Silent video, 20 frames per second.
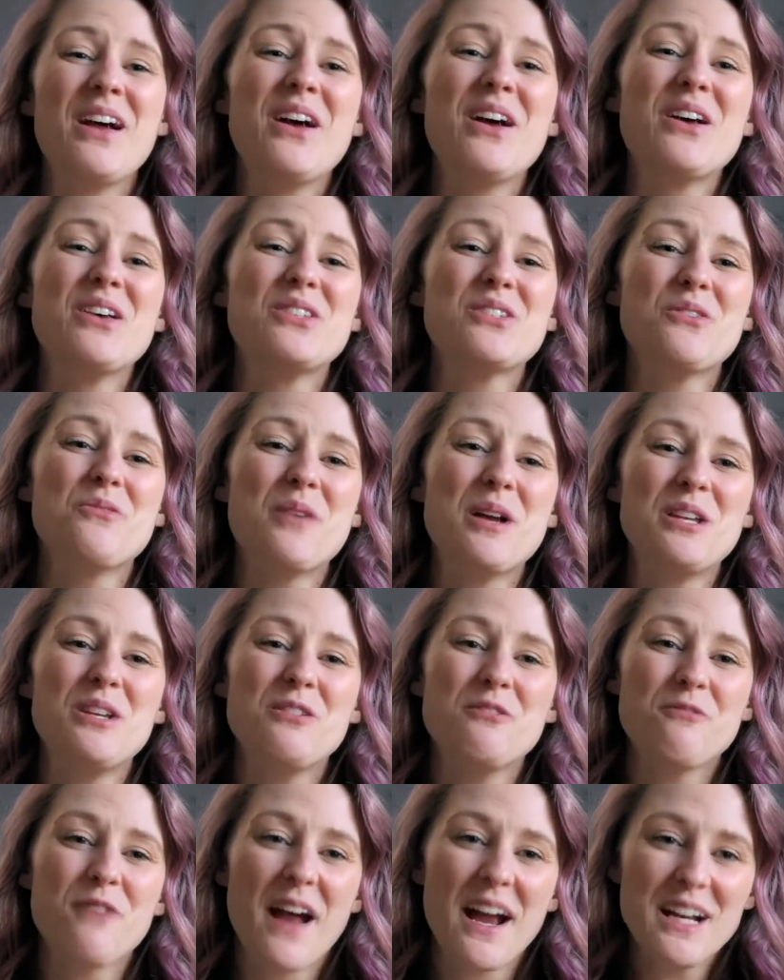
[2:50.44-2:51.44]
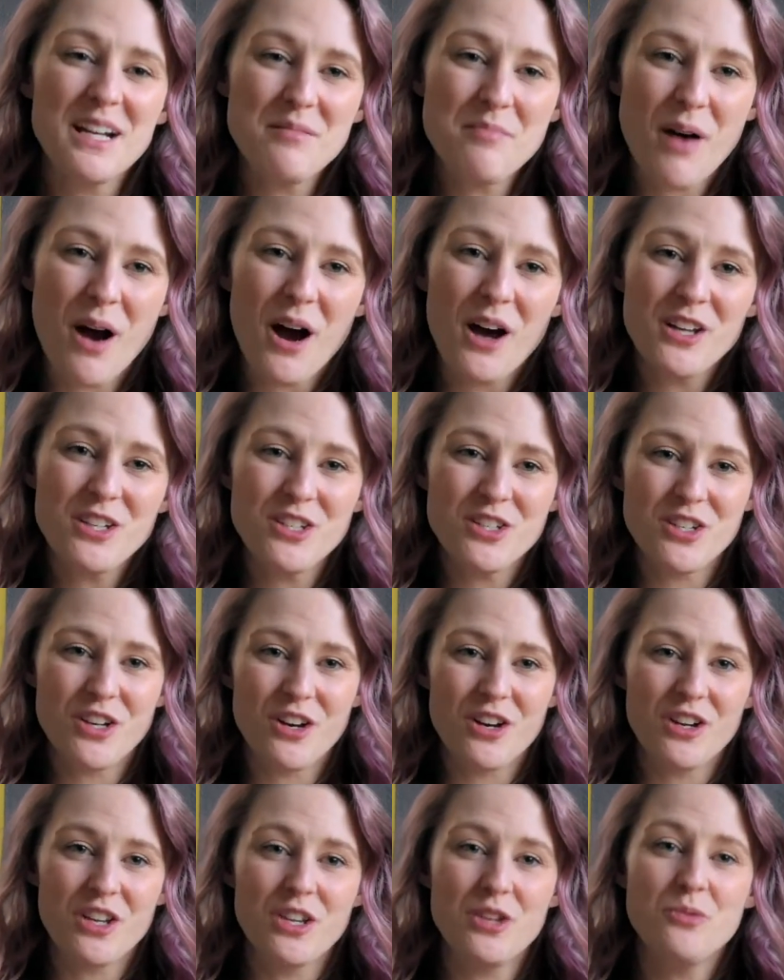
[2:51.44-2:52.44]
So when you find a posture,
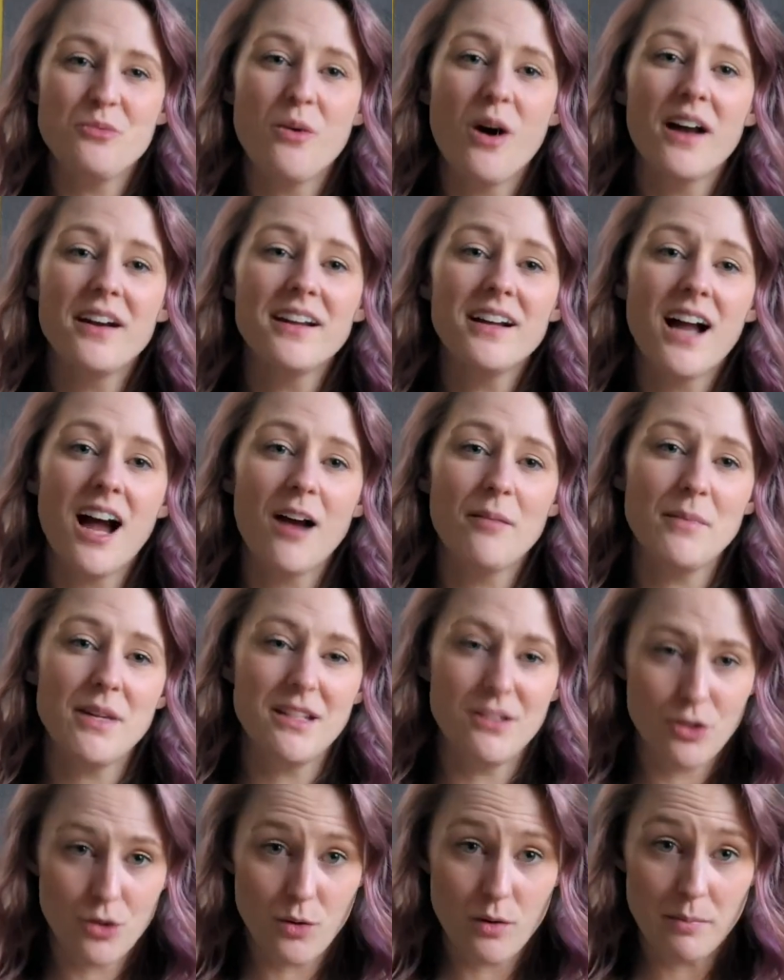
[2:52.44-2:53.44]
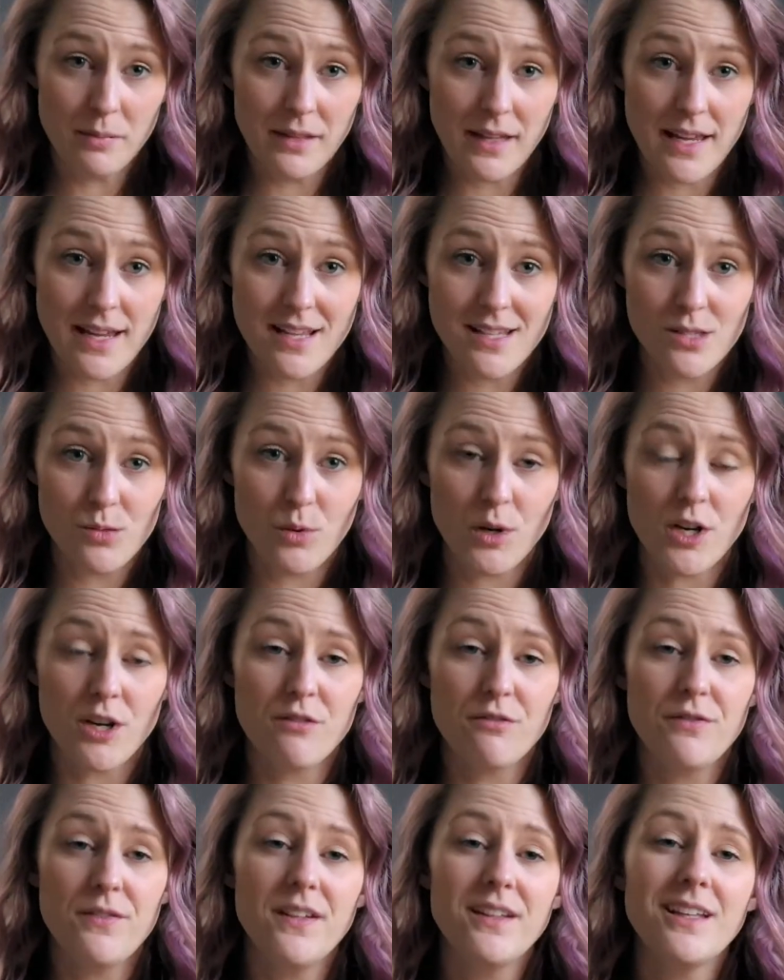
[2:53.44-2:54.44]
you want to come to a place where you're
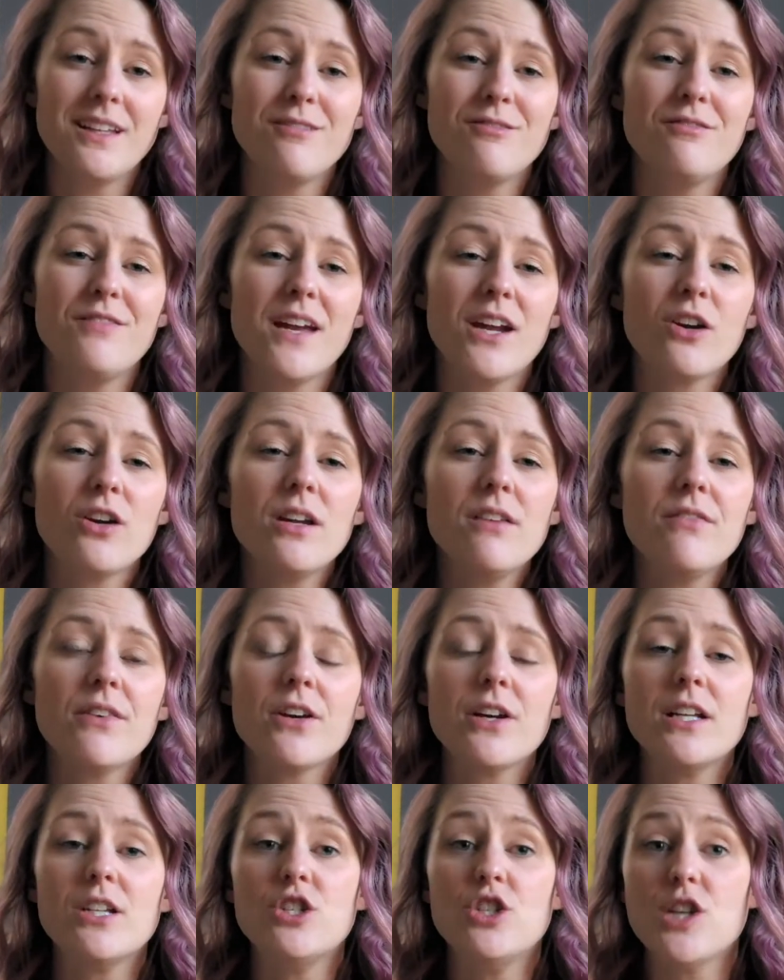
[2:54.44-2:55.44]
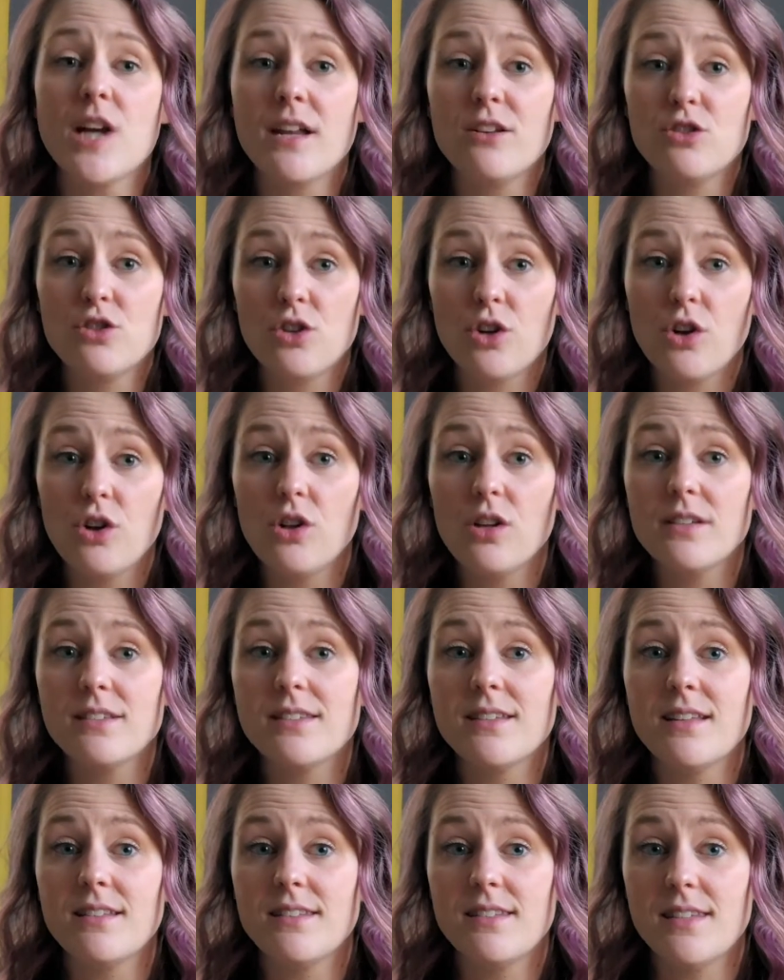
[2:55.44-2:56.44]
feeling very gentle
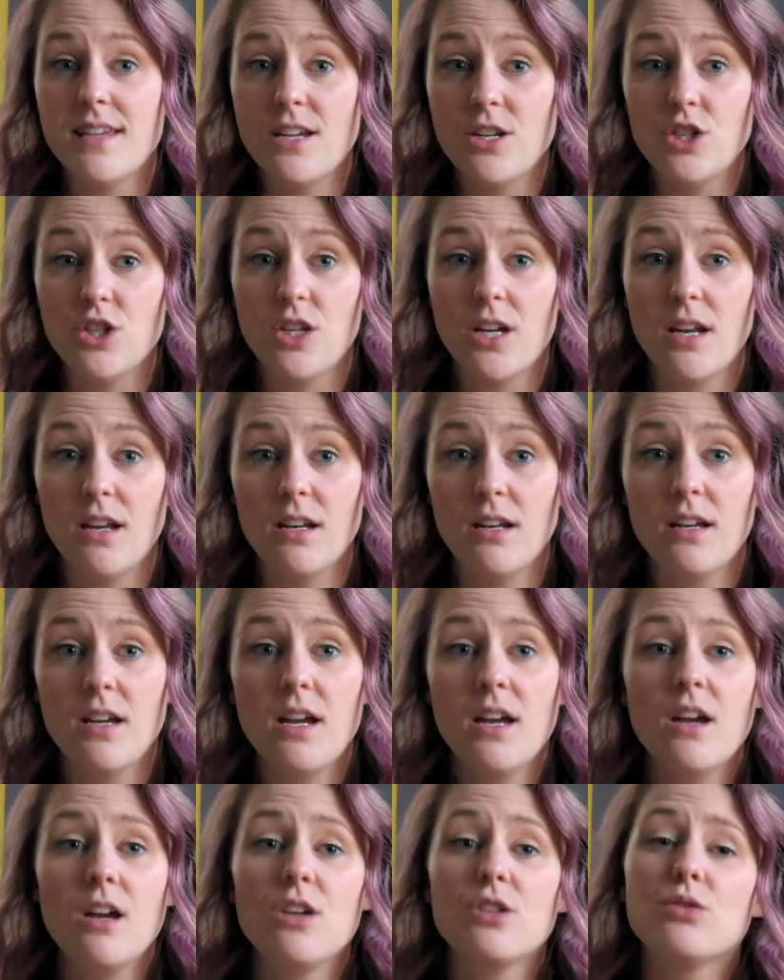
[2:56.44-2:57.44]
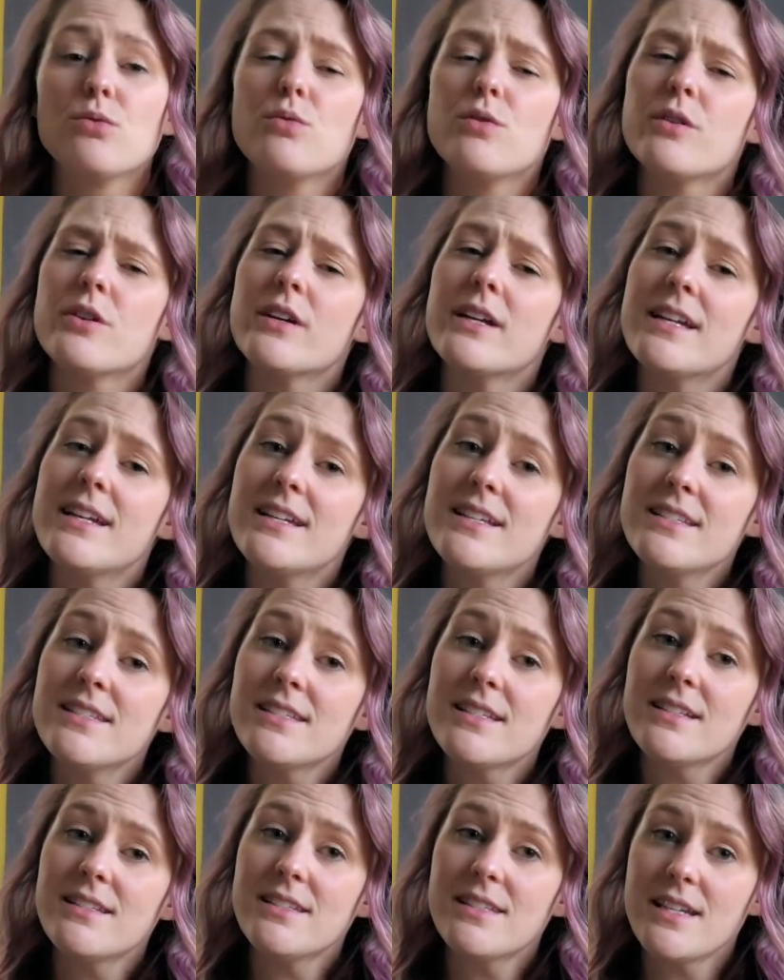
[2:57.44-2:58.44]
sensation. So there is
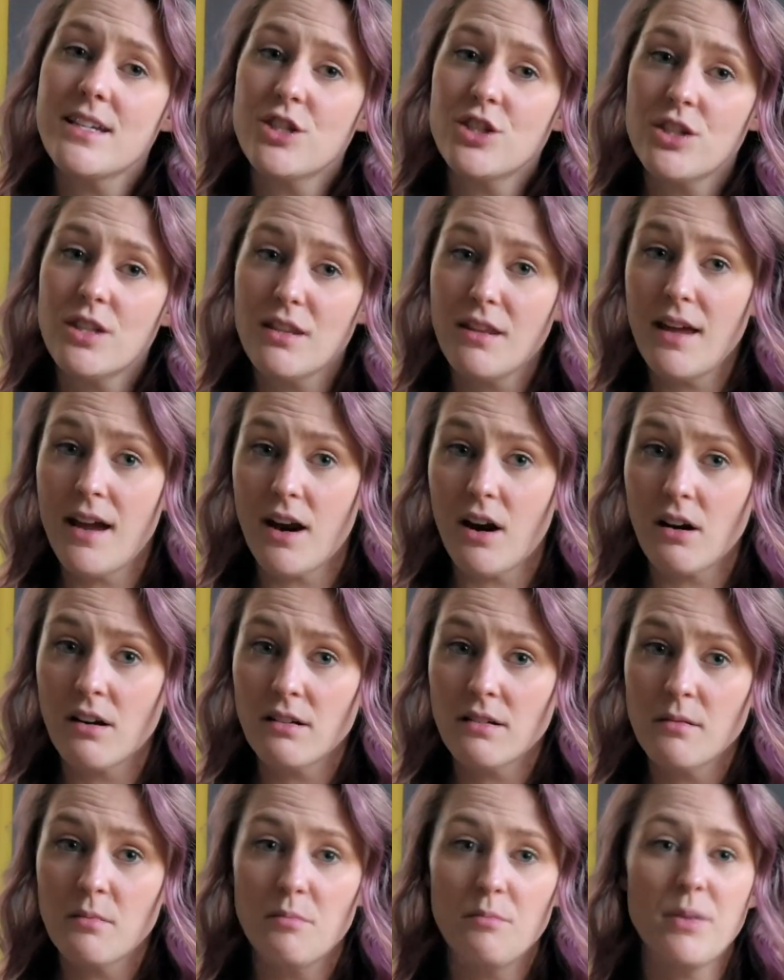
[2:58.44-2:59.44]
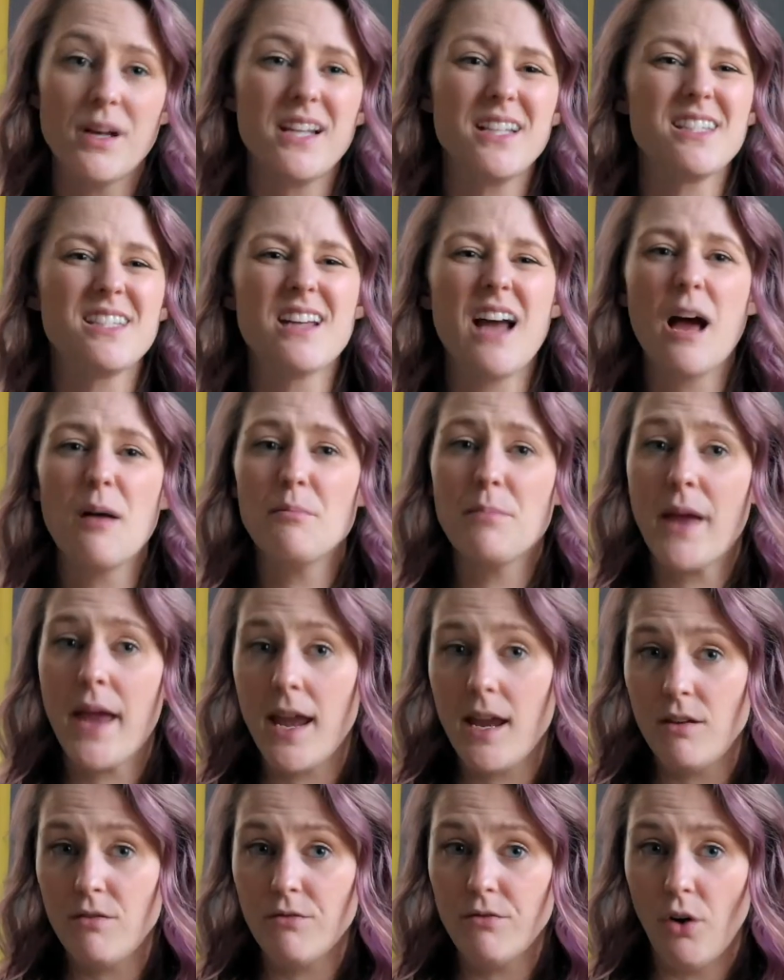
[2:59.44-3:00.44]
sensation there, but it's not
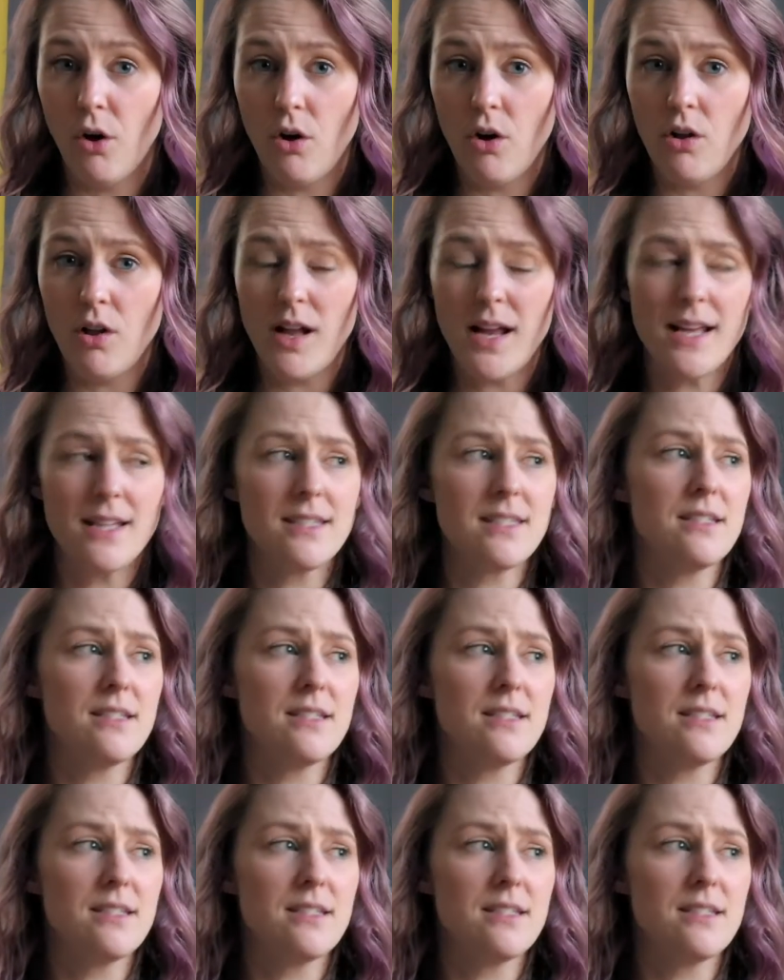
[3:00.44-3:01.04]
painful, it's